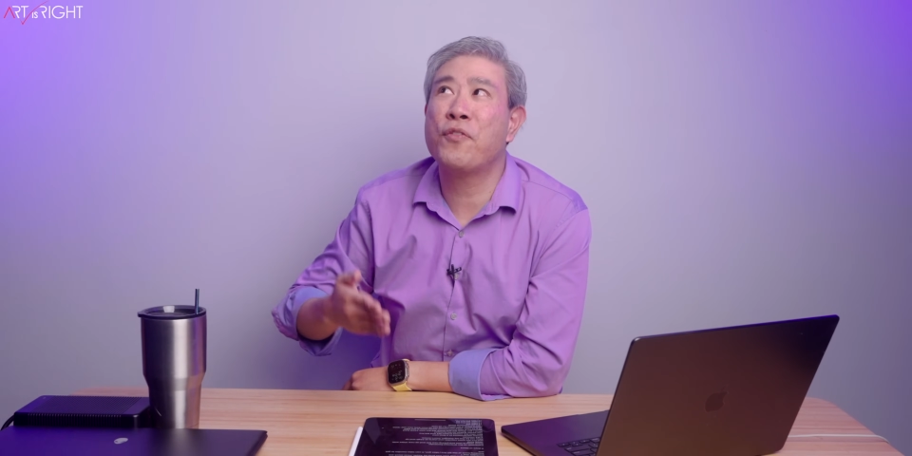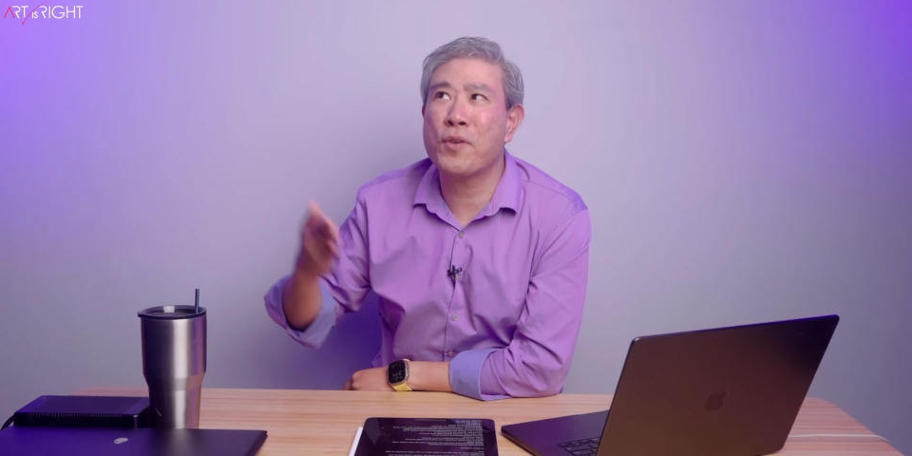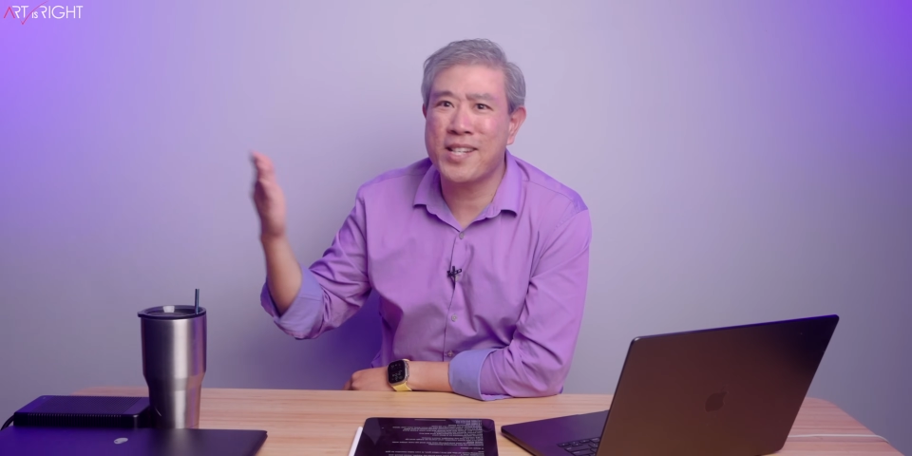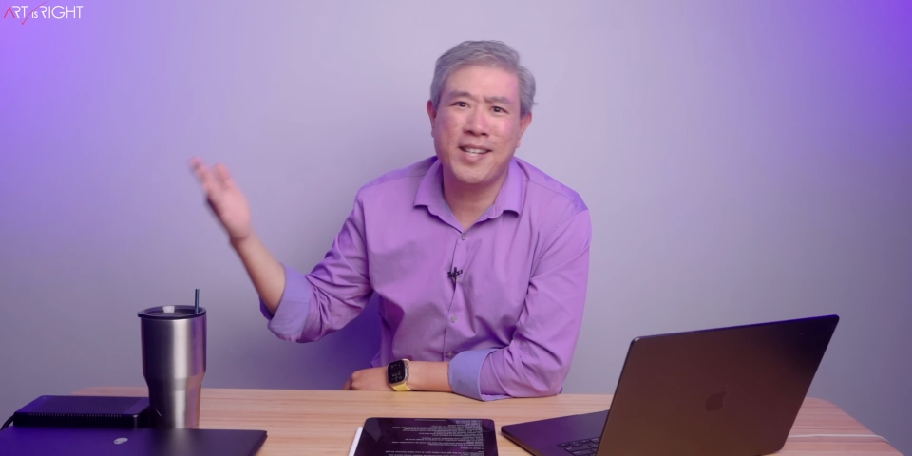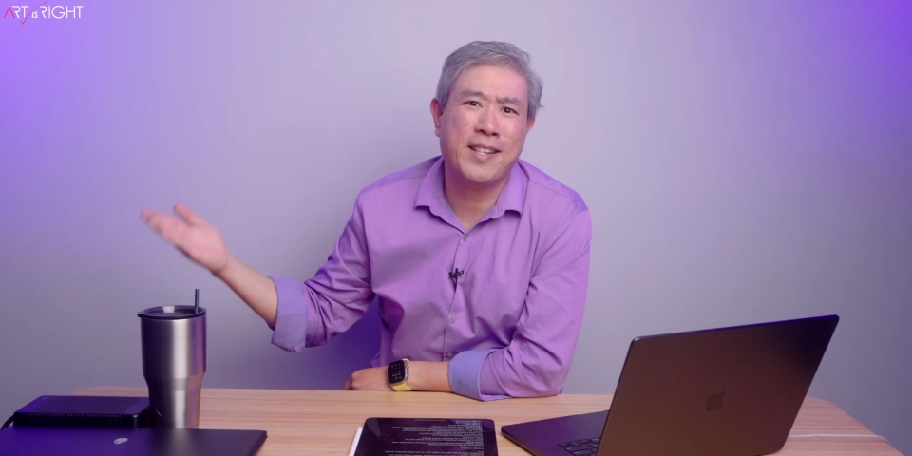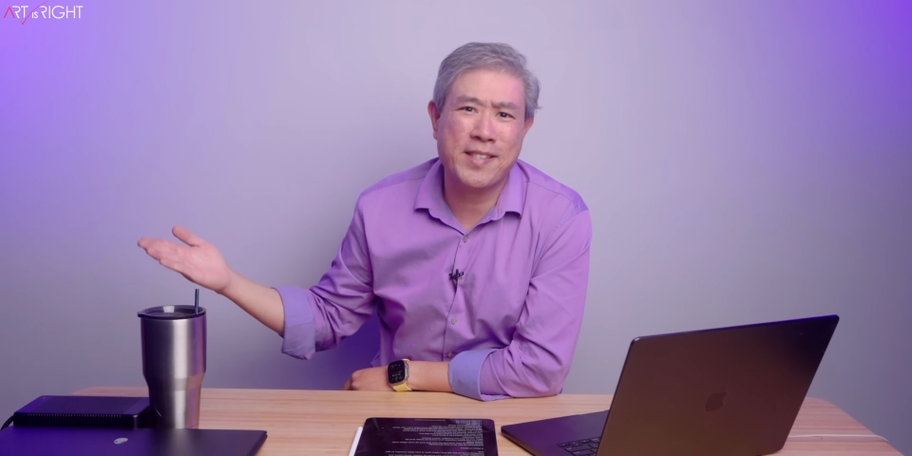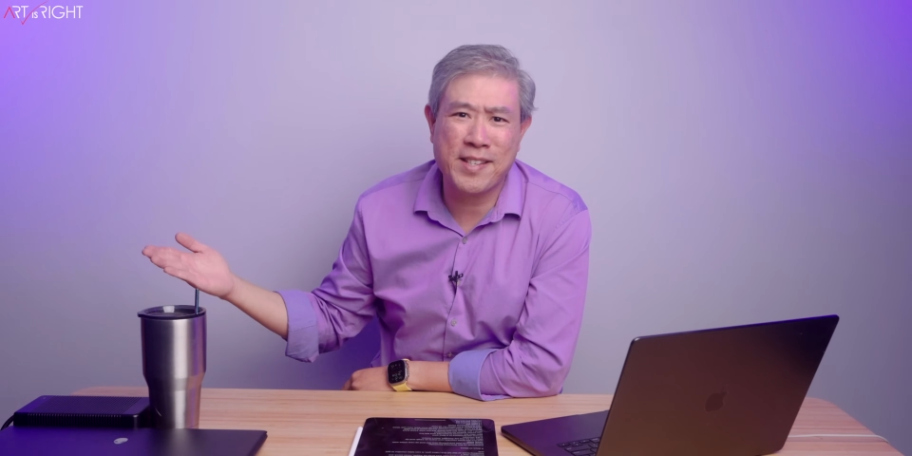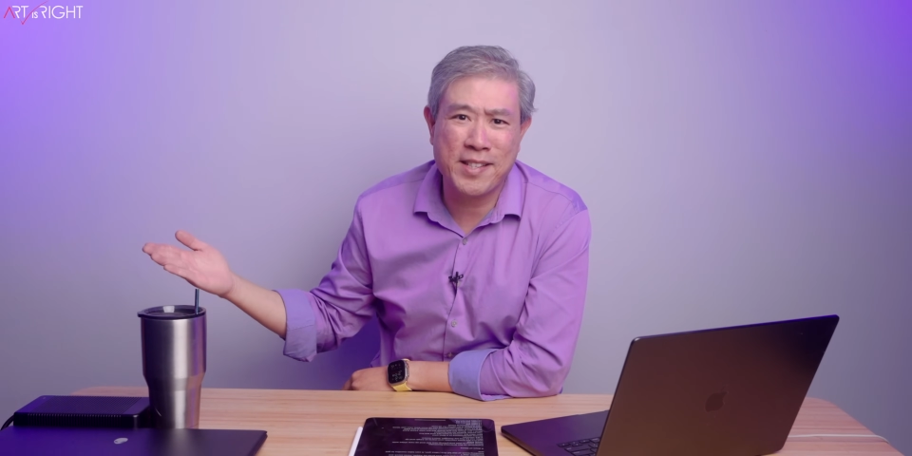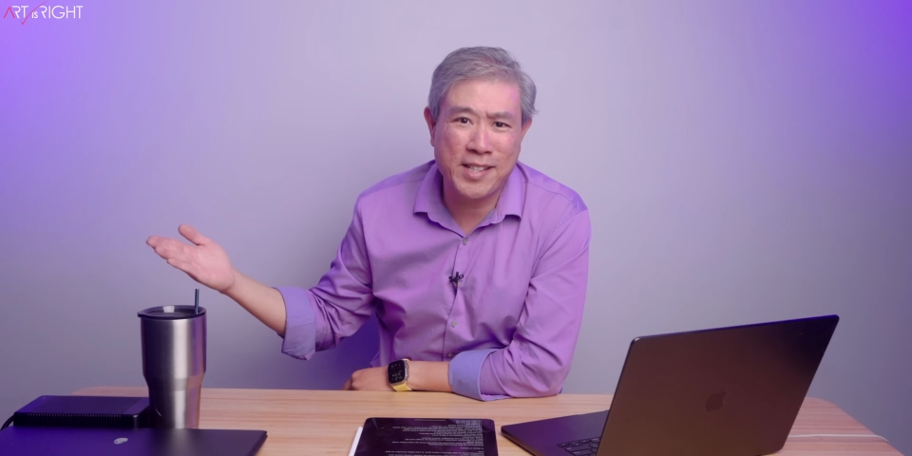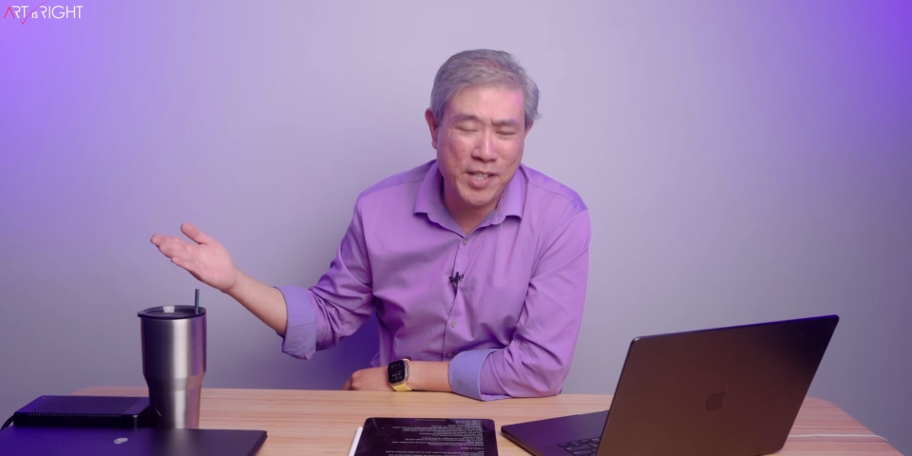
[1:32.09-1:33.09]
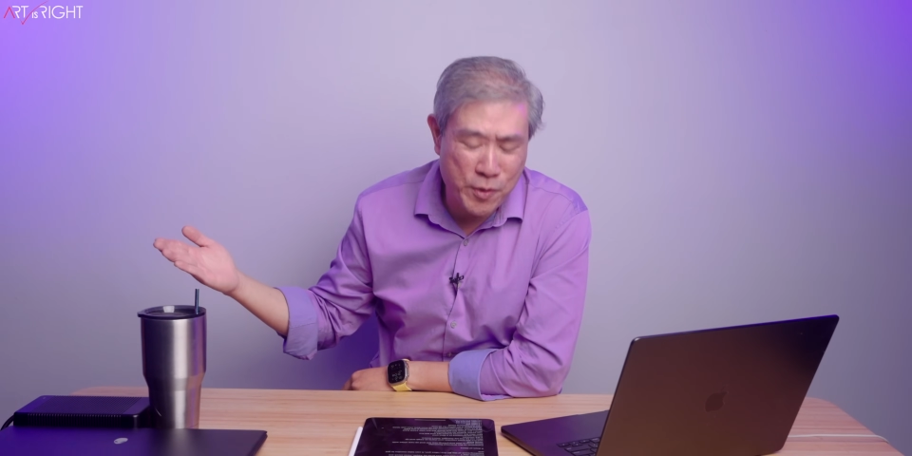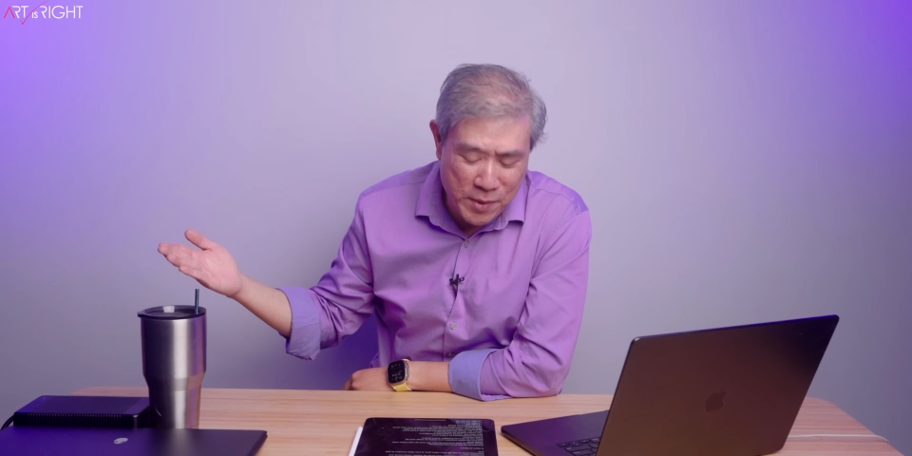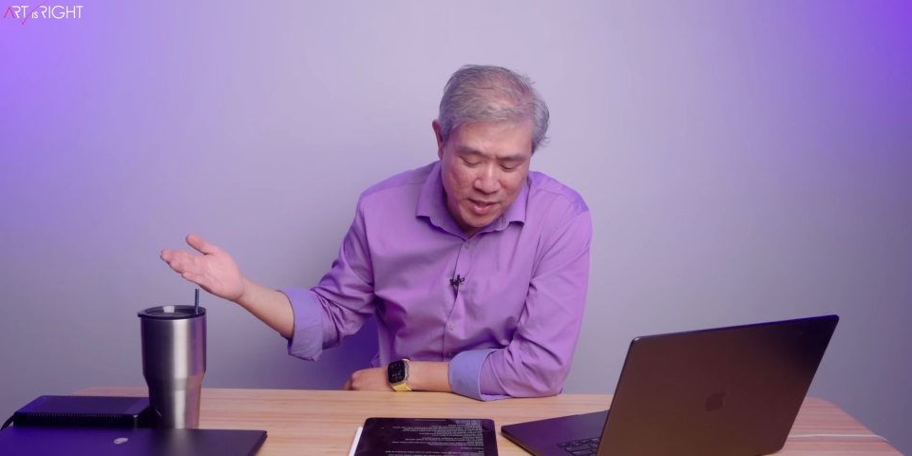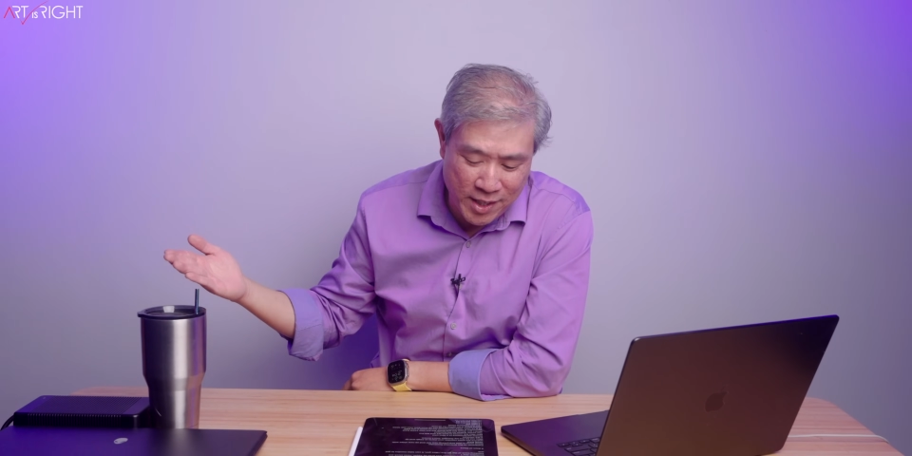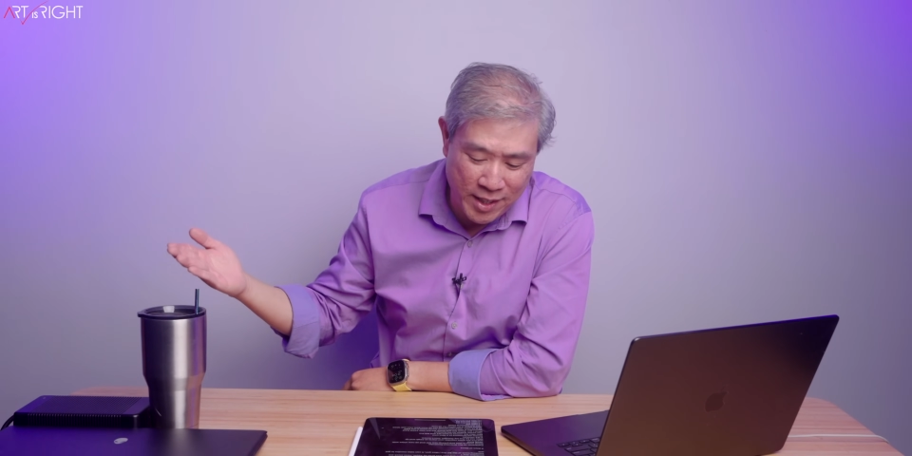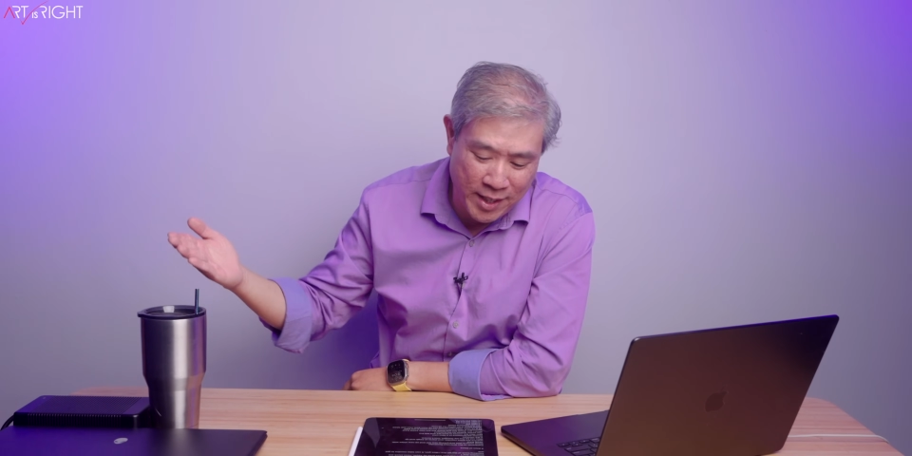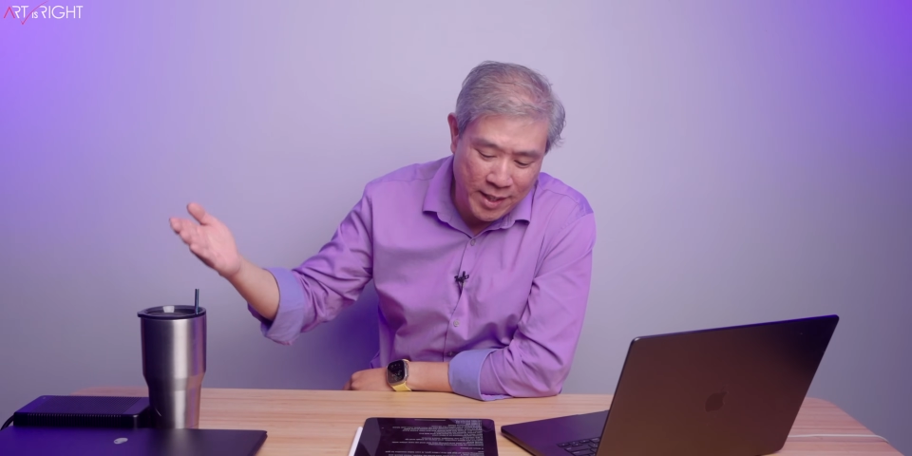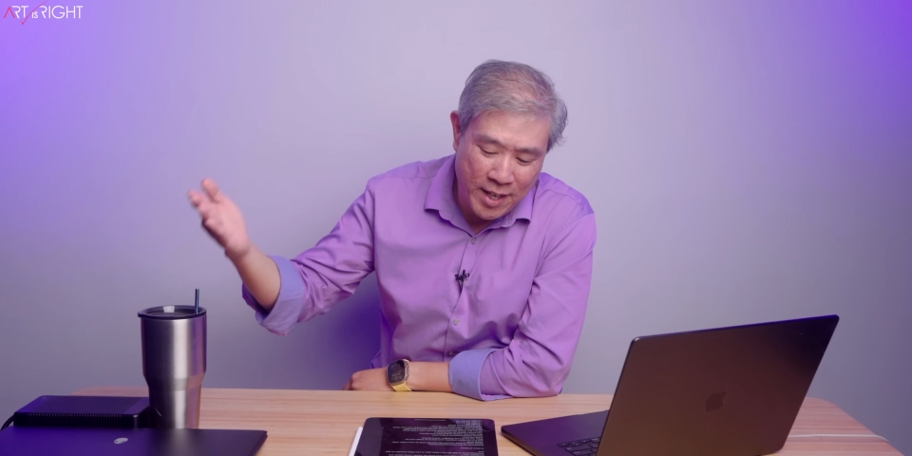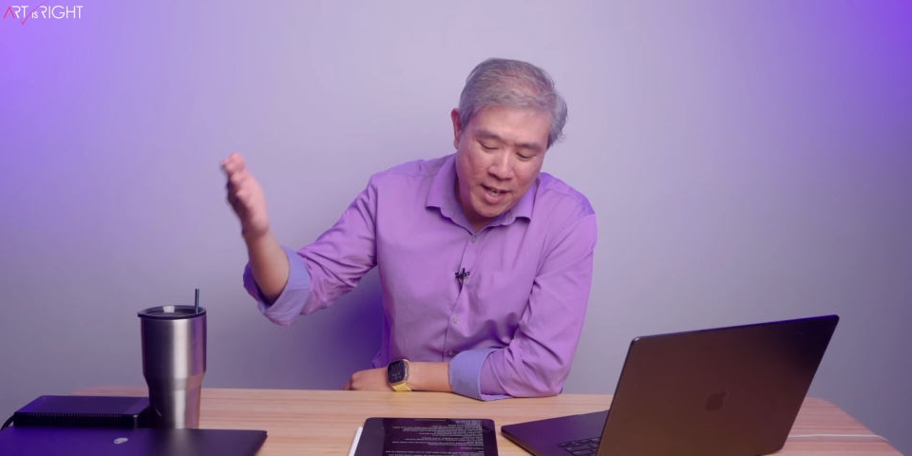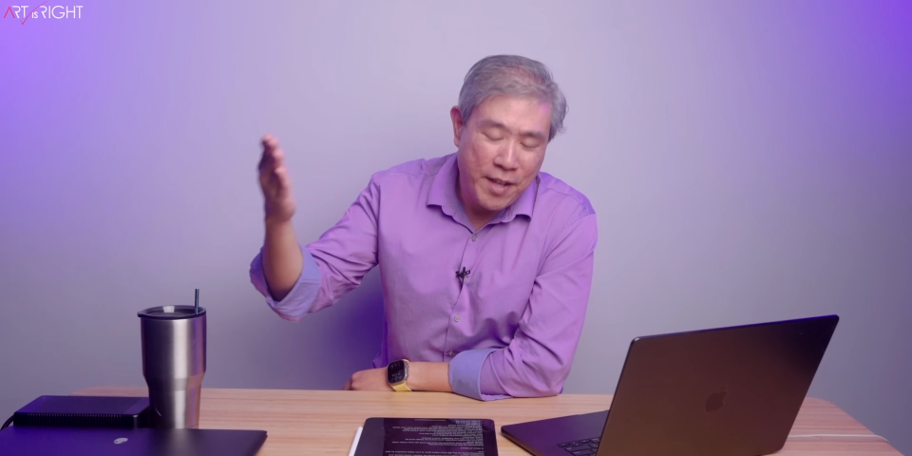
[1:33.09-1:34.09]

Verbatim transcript: 14 and 16 inch machine in.